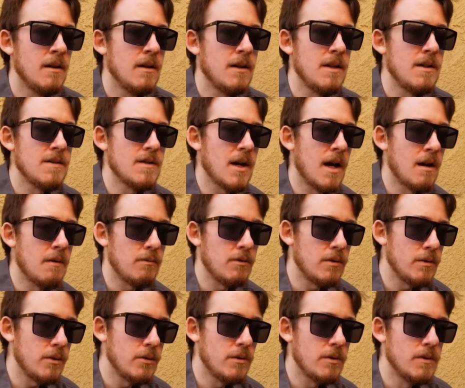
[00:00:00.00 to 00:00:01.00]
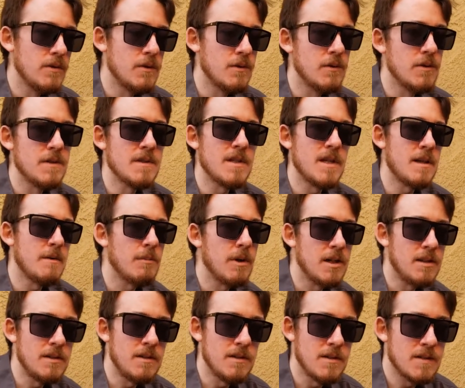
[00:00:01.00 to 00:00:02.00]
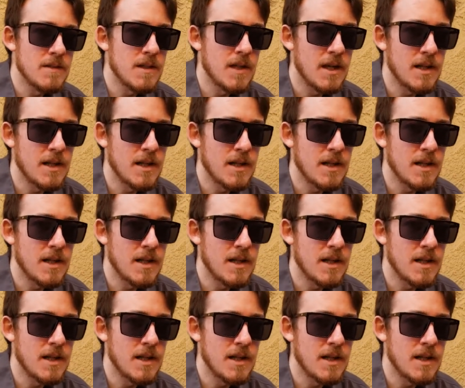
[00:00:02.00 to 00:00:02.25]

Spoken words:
he's kind of alluded to the same ideas that